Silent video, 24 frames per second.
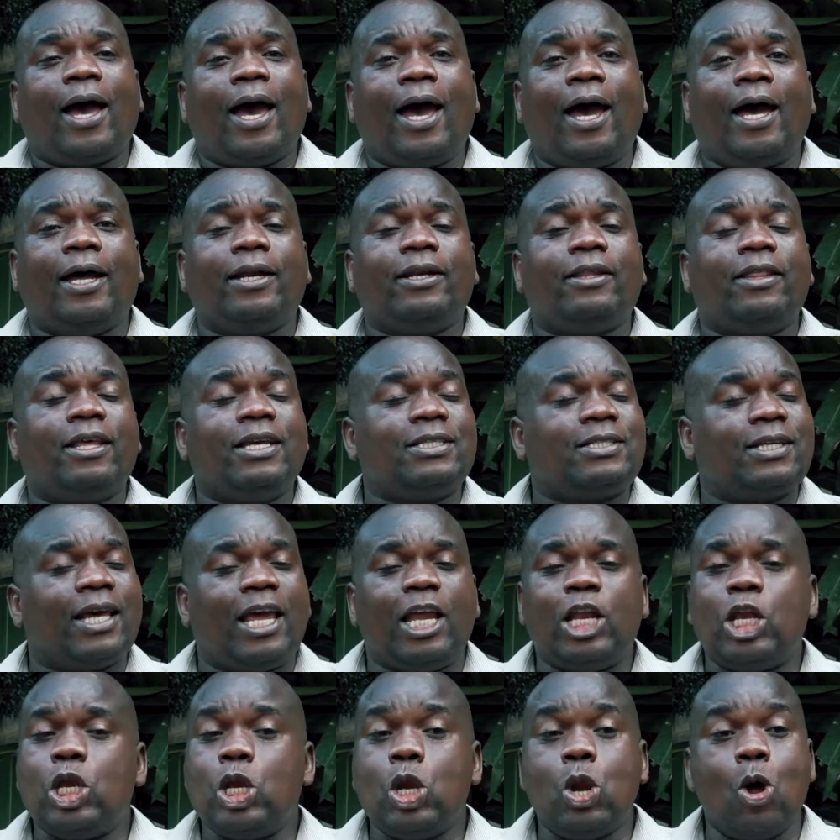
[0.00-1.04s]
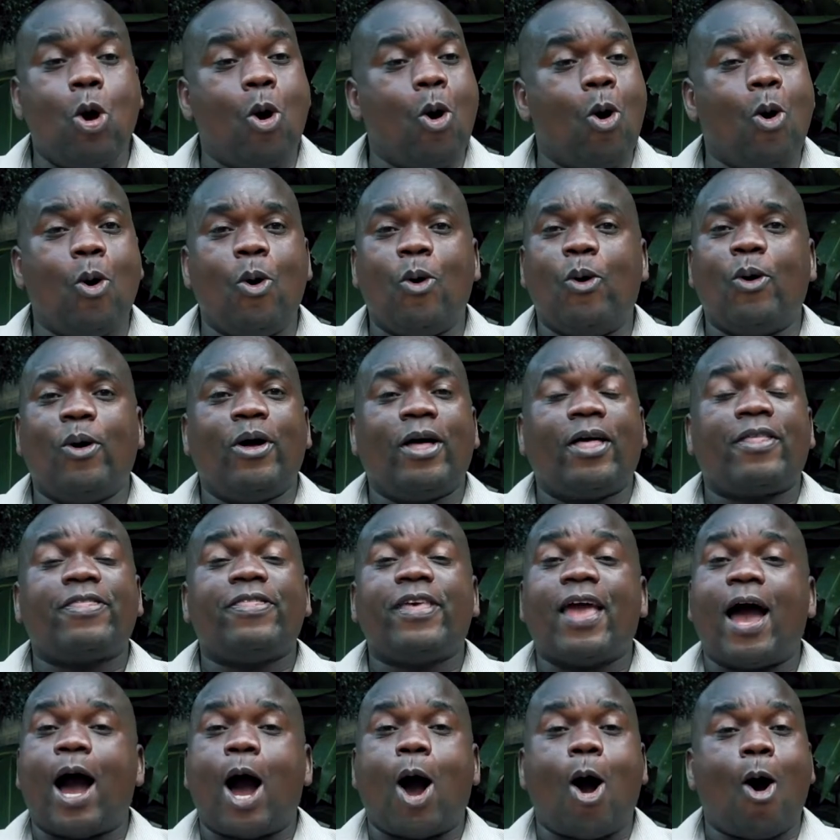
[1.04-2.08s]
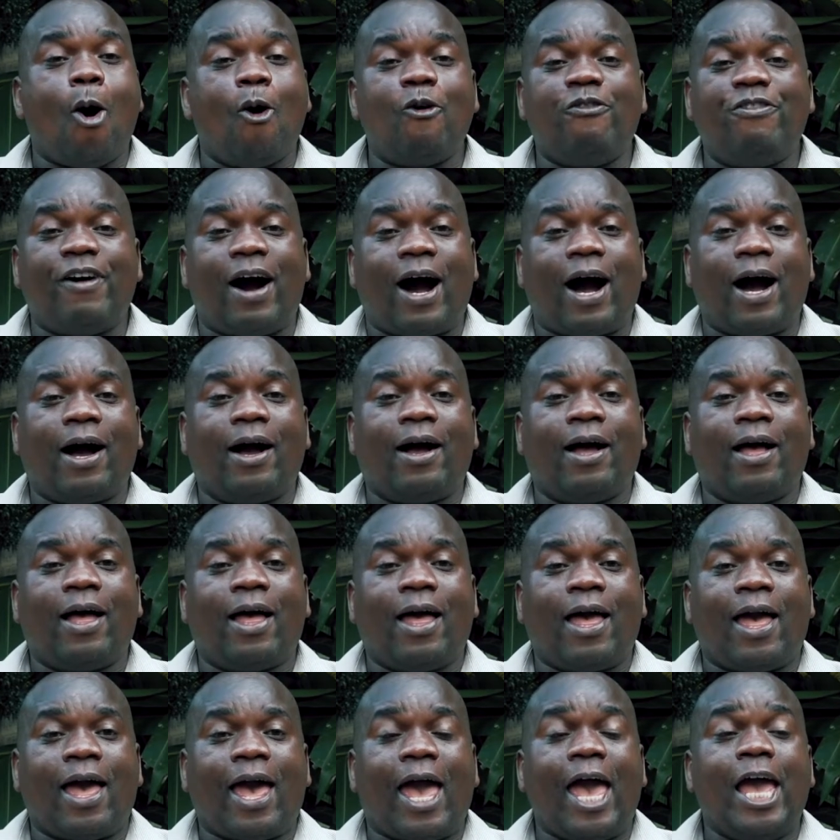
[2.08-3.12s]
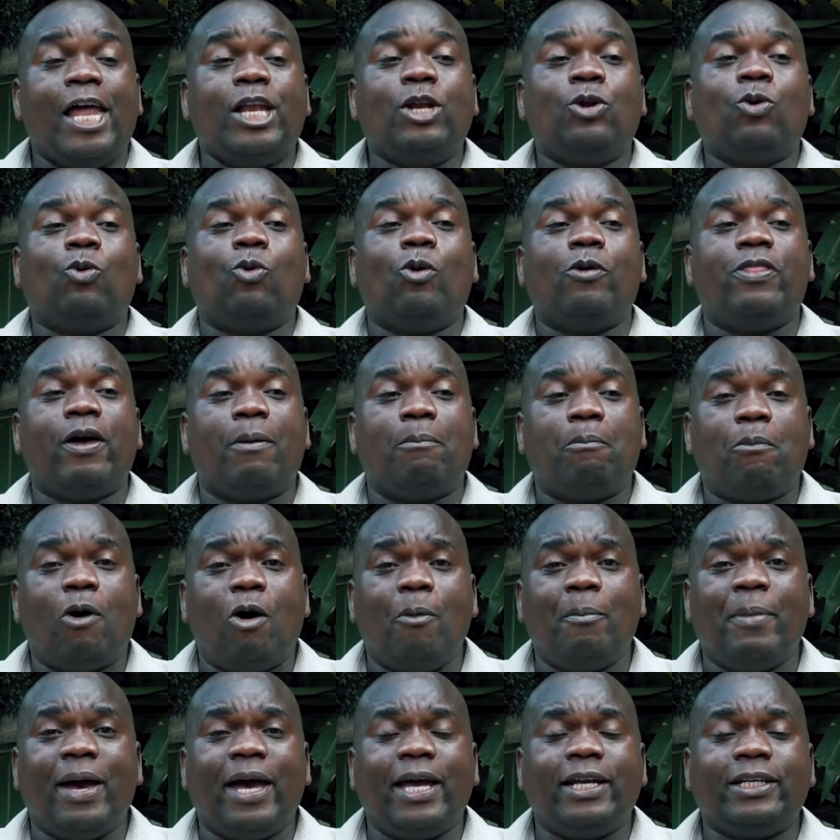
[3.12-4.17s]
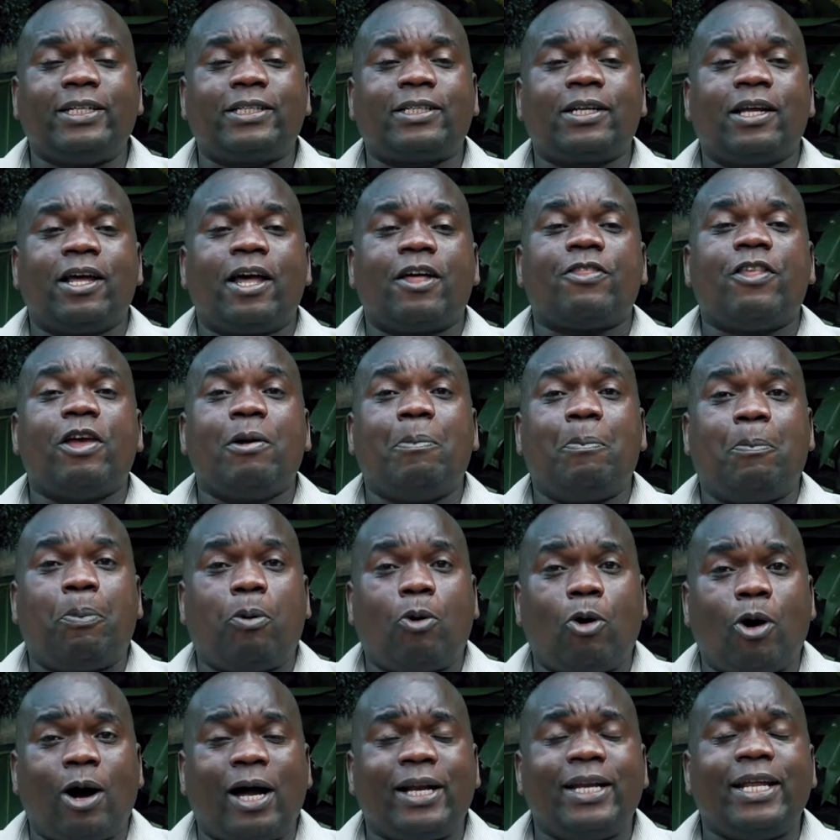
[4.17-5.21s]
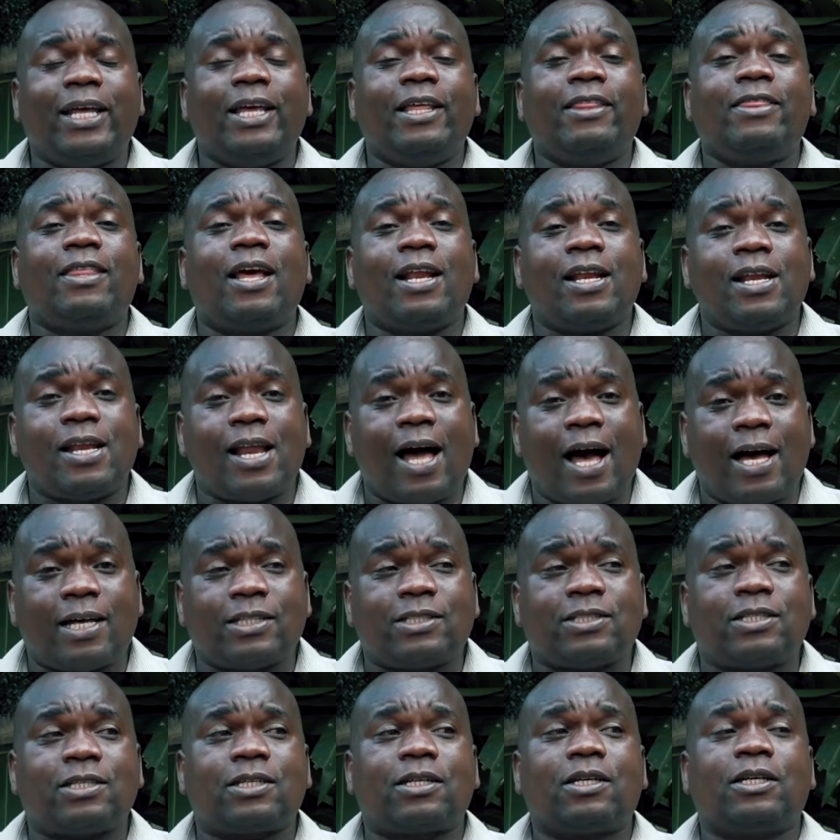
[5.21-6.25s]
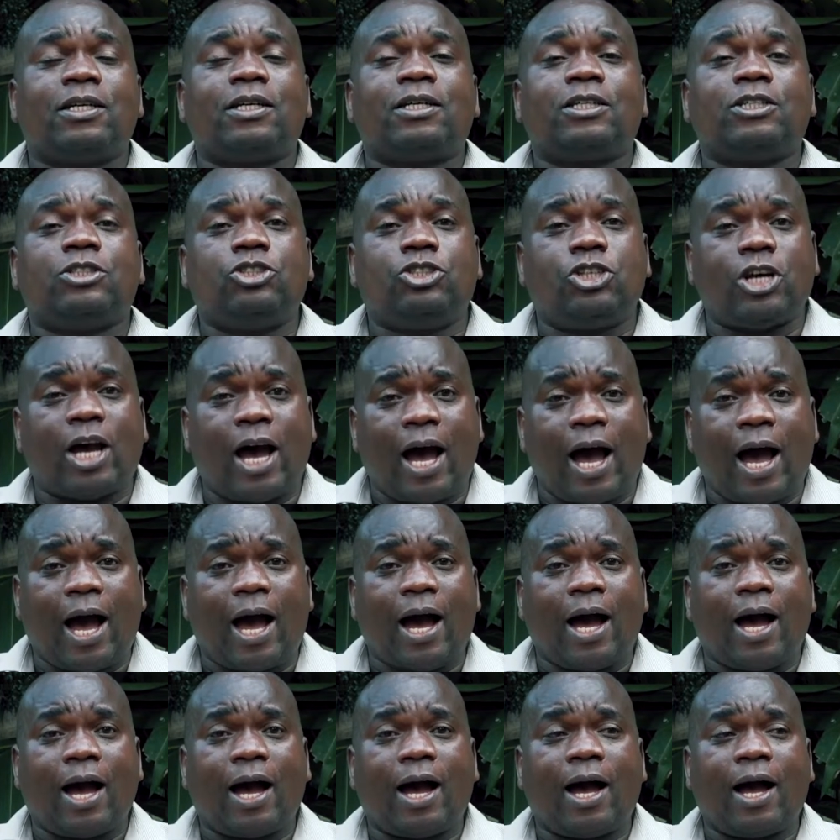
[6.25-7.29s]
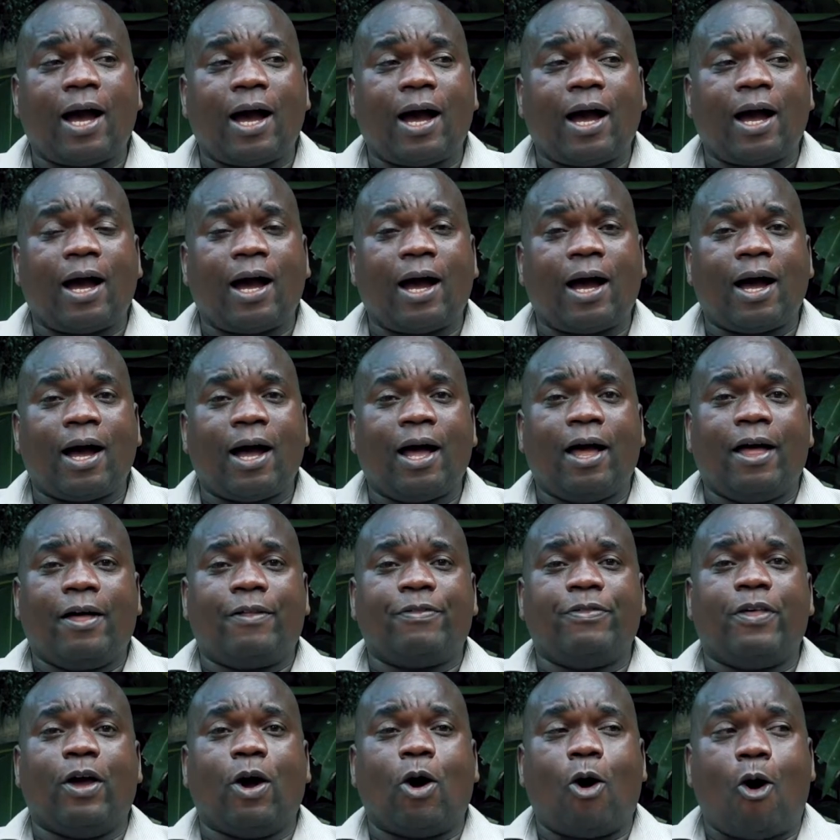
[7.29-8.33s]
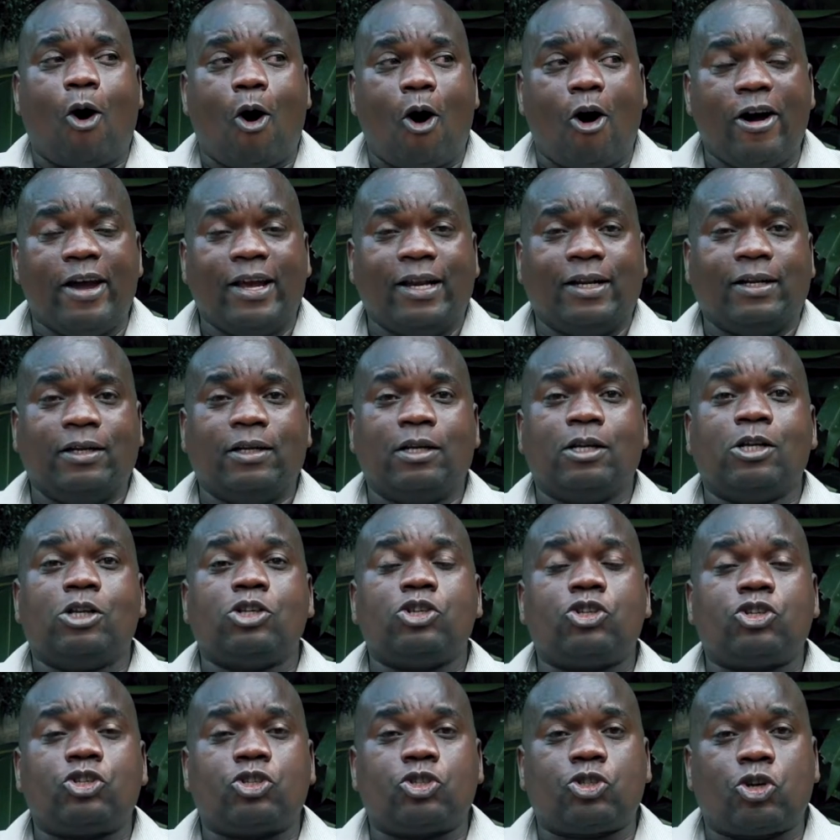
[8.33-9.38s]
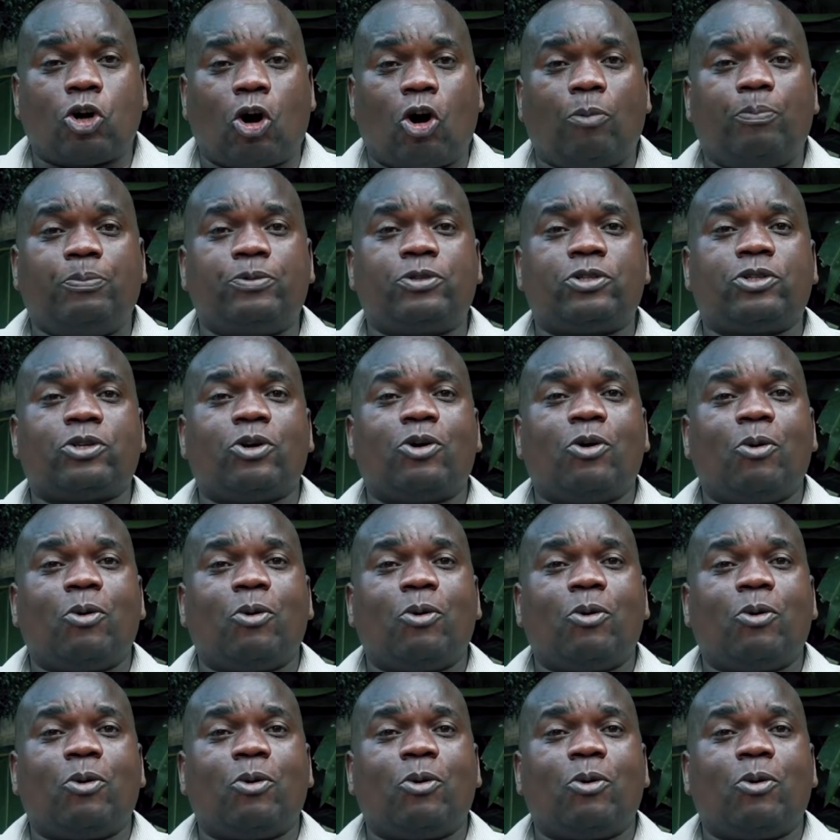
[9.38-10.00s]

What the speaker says: And they said, "No, they are over." And with the moment they poured in the last jar, the oil stopped